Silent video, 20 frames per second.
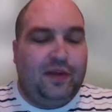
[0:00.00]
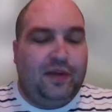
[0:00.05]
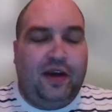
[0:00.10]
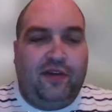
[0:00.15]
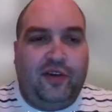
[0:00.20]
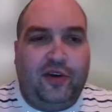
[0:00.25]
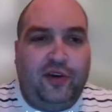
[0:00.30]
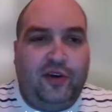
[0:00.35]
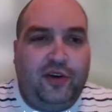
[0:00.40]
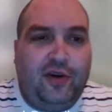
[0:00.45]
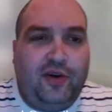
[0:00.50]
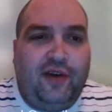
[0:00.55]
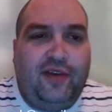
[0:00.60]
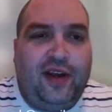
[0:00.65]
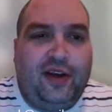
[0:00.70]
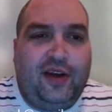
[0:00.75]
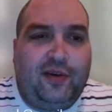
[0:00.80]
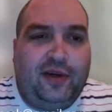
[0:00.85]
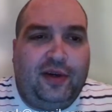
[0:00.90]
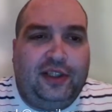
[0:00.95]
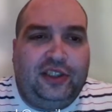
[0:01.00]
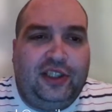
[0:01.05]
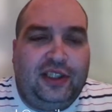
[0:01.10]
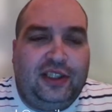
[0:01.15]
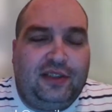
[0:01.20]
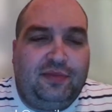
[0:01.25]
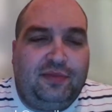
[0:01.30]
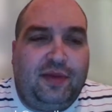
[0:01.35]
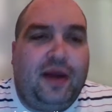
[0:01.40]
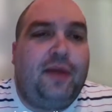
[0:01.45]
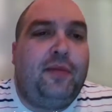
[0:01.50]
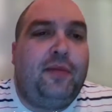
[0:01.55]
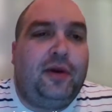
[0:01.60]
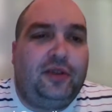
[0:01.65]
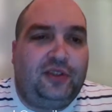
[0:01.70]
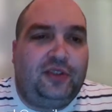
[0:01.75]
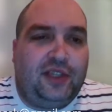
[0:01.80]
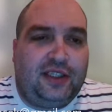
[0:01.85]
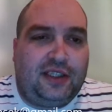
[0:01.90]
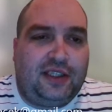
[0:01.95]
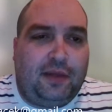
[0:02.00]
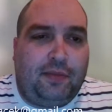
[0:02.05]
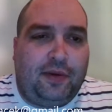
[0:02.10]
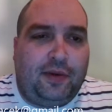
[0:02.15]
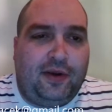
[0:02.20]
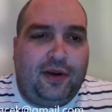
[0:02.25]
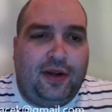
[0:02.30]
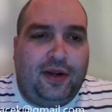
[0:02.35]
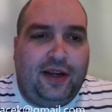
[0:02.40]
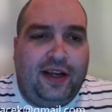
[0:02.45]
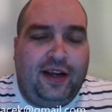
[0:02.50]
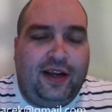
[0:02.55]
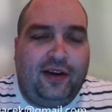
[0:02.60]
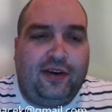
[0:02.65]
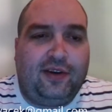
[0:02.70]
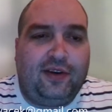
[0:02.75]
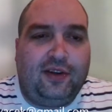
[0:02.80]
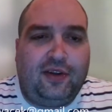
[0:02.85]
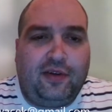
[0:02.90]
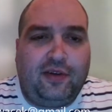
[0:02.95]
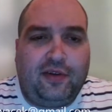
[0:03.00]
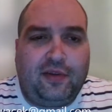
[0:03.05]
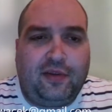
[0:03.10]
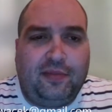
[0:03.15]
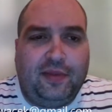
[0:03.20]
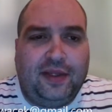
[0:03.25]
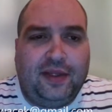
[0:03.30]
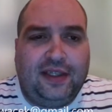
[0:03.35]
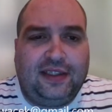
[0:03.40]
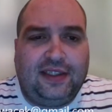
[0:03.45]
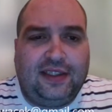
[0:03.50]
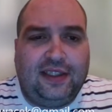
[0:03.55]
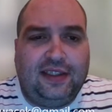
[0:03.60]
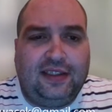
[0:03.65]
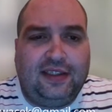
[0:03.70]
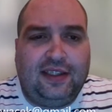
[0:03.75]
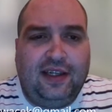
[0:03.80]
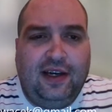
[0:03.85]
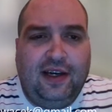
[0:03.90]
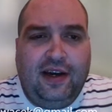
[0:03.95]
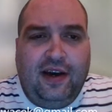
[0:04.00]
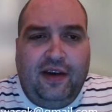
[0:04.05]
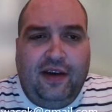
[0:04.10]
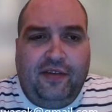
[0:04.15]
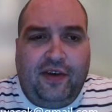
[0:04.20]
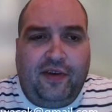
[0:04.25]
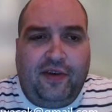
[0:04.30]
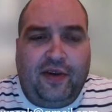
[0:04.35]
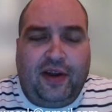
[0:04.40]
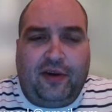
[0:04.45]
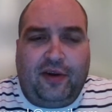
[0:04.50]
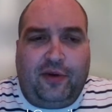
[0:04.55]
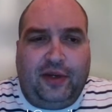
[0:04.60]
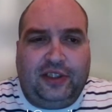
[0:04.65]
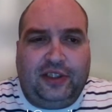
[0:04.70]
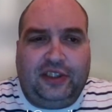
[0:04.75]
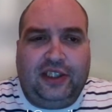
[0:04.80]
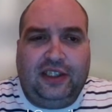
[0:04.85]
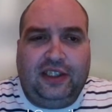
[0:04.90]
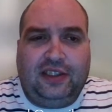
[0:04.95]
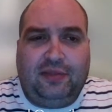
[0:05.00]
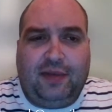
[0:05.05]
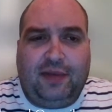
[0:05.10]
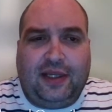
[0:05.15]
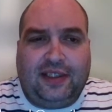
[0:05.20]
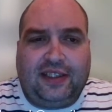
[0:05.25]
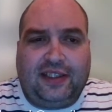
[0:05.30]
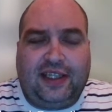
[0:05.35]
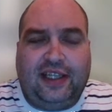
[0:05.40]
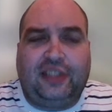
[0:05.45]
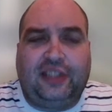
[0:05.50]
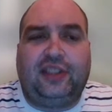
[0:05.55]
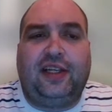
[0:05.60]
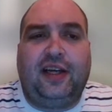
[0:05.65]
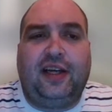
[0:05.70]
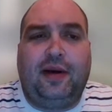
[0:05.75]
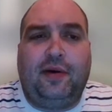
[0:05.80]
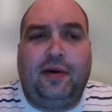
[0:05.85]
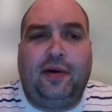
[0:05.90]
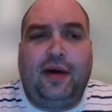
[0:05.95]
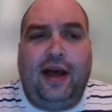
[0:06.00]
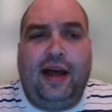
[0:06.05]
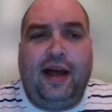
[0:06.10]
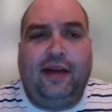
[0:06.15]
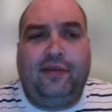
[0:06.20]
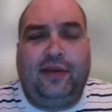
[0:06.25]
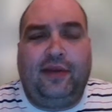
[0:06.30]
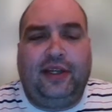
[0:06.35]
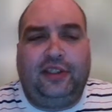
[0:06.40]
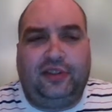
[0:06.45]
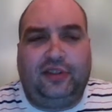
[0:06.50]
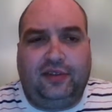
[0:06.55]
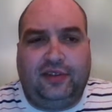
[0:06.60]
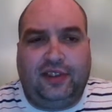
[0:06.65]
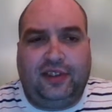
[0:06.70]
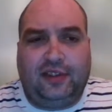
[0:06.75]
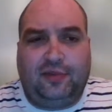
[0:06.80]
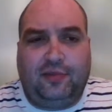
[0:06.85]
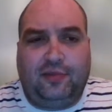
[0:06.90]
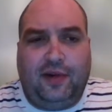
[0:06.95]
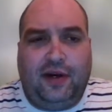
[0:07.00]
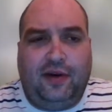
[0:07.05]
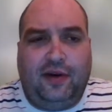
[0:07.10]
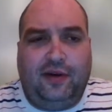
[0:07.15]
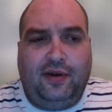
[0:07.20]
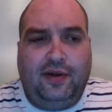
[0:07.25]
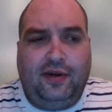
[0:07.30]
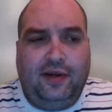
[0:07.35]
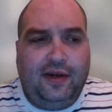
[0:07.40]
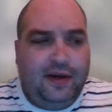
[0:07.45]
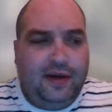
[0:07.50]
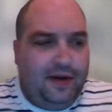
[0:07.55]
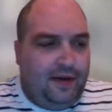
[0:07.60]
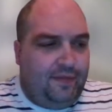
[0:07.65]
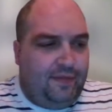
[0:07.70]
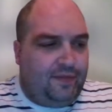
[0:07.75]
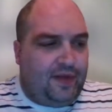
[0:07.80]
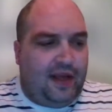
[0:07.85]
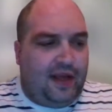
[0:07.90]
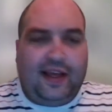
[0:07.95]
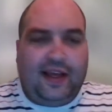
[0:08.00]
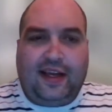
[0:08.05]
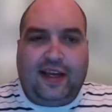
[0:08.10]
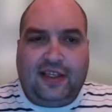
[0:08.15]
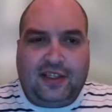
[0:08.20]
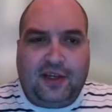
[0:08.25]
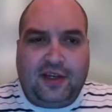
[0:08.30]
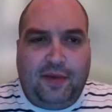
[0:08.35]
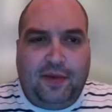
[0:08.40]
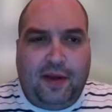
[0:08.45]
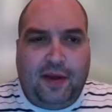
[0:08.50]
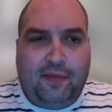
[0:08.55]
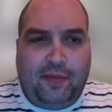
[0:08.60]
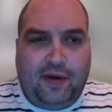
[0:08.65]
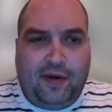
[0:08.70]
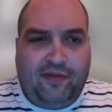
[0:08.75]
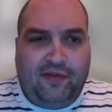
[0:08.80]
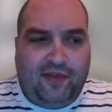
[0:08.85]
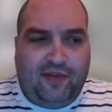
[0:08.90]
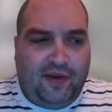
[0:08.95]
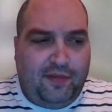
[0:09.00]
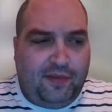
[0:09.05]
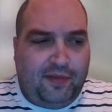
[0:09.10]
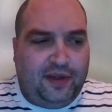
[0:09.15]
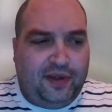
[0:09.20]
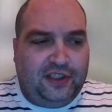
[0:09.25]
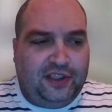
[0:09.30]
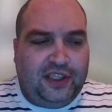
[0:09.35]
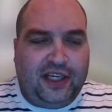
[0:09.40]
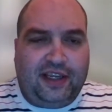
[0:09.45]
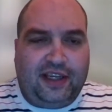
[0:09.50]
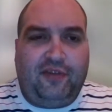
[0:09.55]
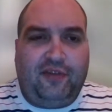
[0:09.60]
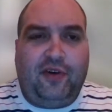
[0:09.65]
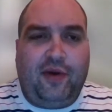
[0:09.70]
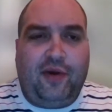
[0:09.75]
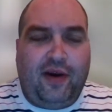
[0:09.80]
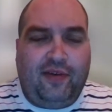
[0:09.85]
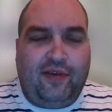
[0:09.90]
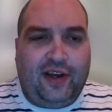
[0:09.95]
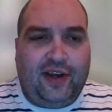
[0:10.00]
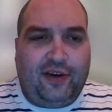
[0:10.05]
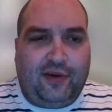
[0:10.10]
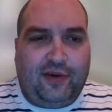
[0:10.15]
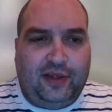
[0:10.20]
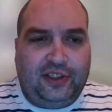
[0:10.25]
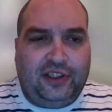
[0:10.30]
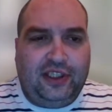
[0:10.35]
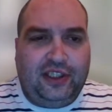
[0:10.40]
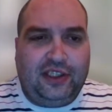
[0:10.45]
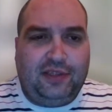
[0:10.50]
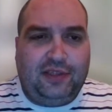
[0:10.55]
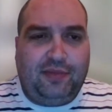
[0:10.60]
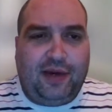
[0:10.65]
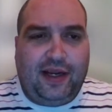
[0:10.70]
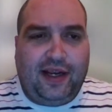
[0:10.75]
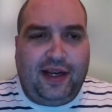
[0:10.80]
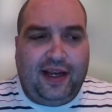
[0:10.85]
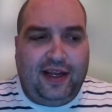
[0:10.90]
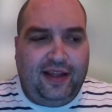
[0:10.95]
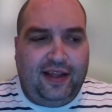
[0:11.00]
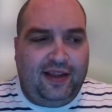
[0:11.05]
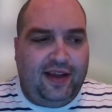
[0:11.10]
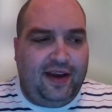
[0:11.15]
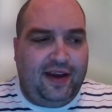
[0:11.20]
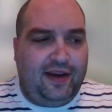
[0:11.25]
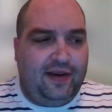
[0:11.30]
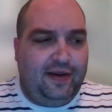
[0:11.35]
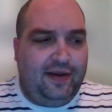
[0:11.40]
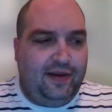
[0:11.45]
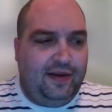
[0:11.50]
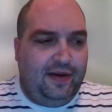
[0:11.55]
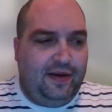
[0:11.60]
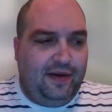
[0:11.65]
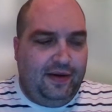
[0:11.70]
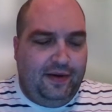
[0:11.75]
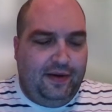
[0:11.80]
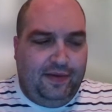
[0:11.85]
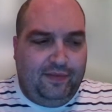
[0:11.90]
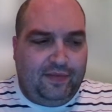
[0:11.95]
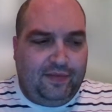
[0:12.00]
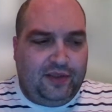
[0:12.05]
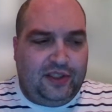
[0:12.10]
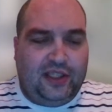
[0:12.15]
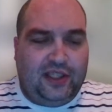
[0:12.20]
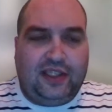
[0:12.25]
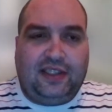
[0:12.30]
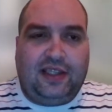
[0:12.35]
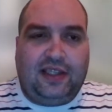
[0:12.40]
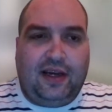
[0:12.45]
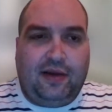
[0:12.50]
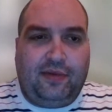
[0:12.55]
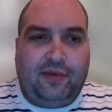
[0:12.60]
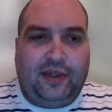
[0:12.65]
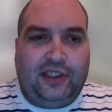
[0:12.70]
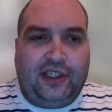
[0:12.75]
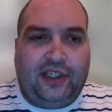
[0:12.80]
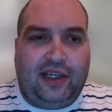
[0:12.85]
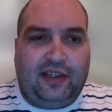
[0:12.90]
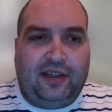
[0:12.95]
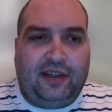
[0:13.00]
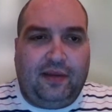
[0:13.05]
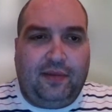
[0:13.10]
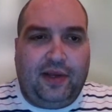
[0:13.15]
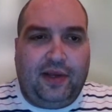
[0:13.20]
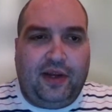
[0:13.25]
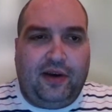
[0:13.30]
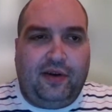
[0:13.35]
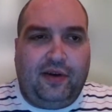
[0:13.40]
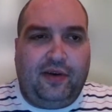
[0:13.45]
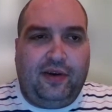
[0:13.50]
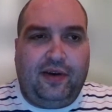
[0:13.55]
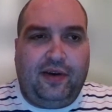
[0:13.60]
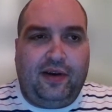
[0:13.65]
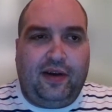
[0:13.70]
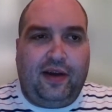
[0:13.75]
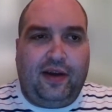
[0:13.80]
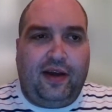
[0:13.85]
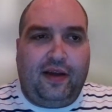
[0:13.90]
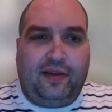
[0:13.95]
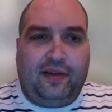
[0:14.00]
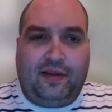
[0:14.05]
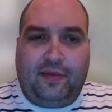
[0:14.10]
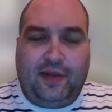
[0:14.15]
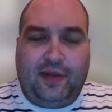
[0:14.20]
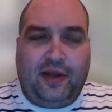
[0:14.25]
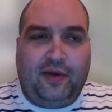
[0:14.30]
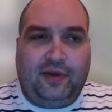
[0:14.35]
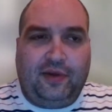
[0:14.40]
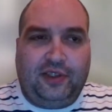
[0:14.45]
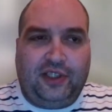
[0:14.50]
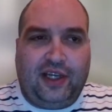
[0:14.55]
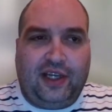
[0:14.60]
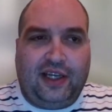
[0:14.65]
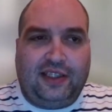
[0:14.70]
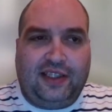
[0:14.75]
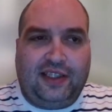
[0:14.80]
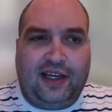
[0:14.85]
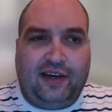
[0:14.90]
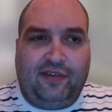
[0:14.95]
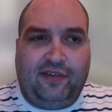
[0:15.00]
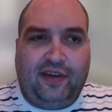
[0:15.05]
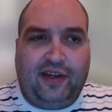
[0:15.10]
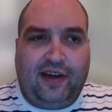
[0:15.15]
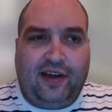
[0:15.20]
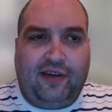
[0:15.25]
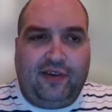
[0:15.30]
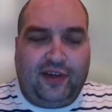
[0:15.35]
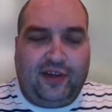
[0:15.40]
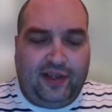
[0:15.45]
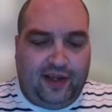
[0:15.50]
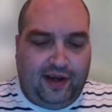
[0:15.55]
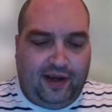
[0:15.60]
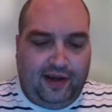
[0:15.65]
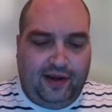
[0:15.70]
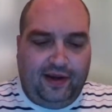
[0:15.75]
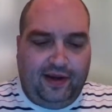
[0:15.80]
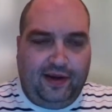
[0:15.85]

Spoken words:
If you do have any questions, my email address, I'll put it on here along with Melissa's. If you have any questions about scheduling, I'll add Rachel's as well. I think it's going to be a pretty fun project. If you have any questions about anything, just reach out and let me know. Let me know what you guys think of it. Have a good day.